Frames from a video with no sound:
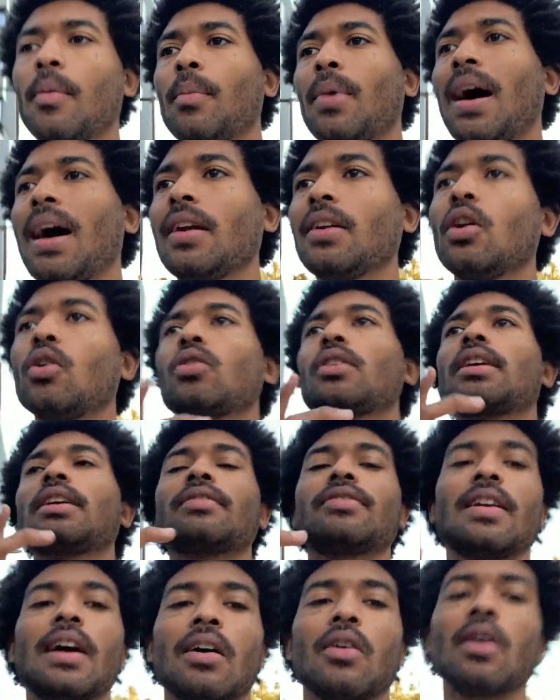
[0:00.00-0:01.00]
but i know
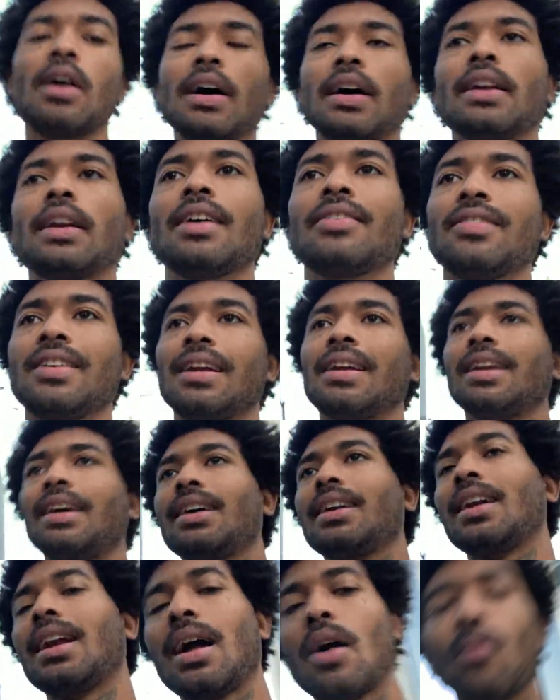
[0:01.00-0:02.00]
Kith not gonna have nothing in
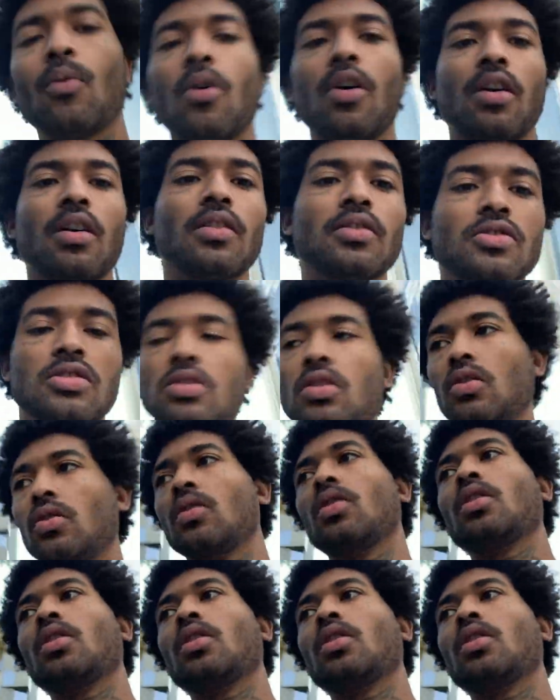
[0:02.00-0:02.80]
there that i want so